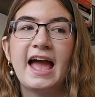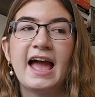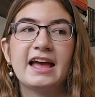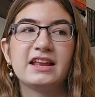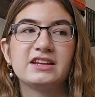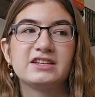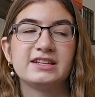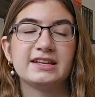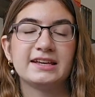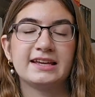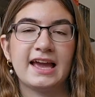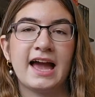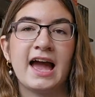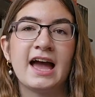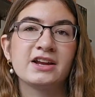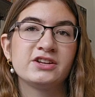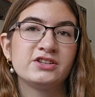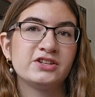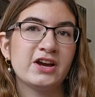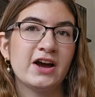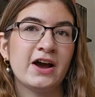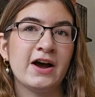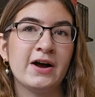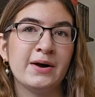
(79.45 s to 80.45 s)
to catch
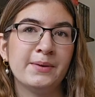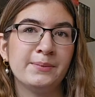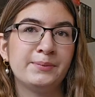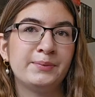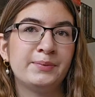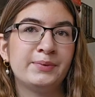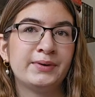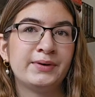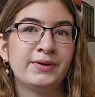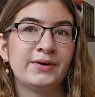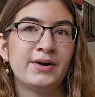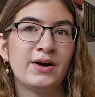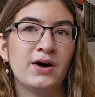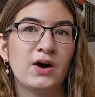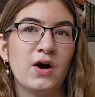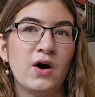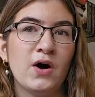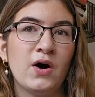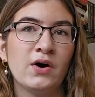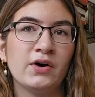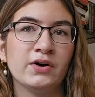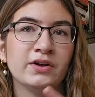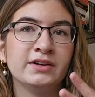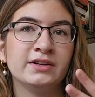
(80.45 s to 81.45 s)
up
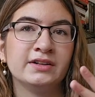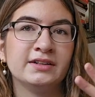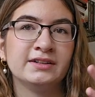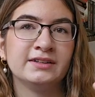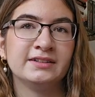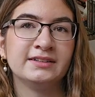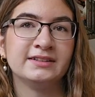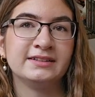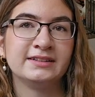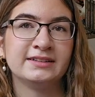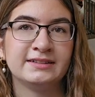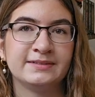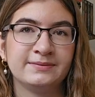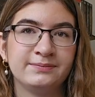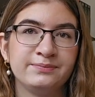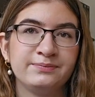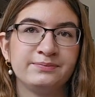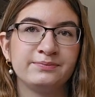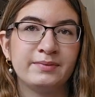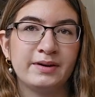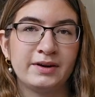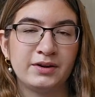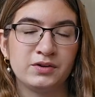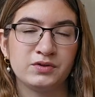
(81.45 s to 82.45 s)
on
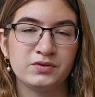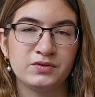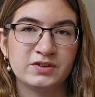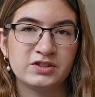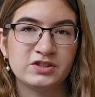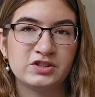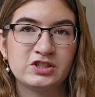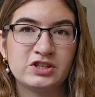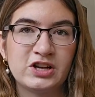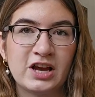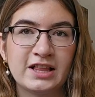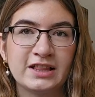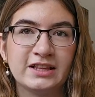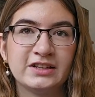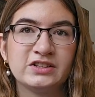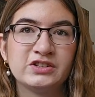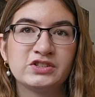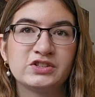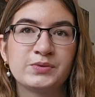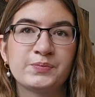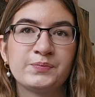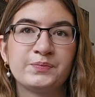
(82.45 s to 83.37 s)
my Goodreads challenge.